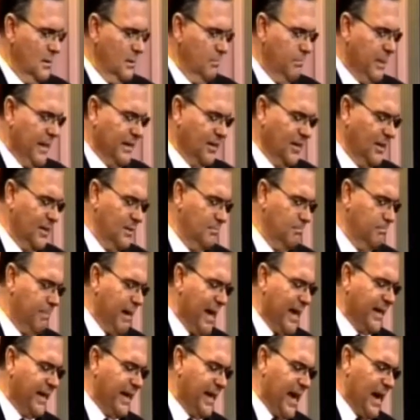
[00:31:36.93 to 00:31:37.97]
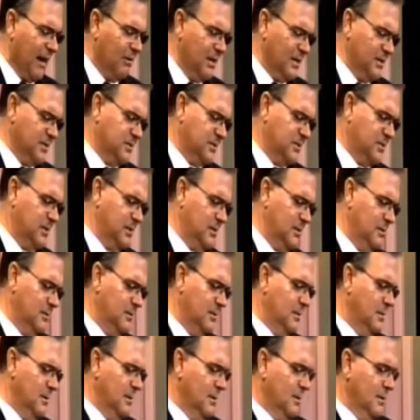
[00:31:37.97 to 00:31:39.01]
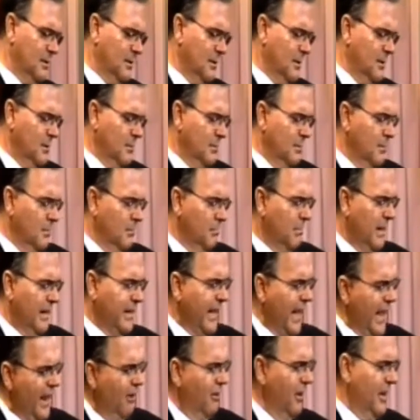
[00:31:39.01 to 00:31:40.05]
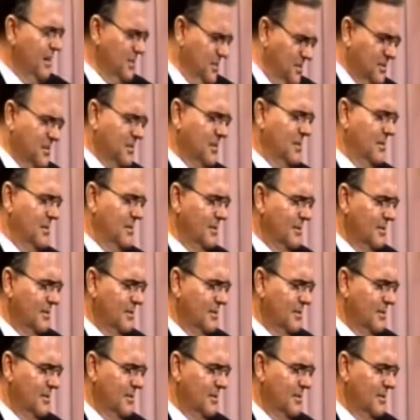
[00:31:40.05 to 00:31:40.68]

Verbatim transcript: Bachiarius, Bachiarius,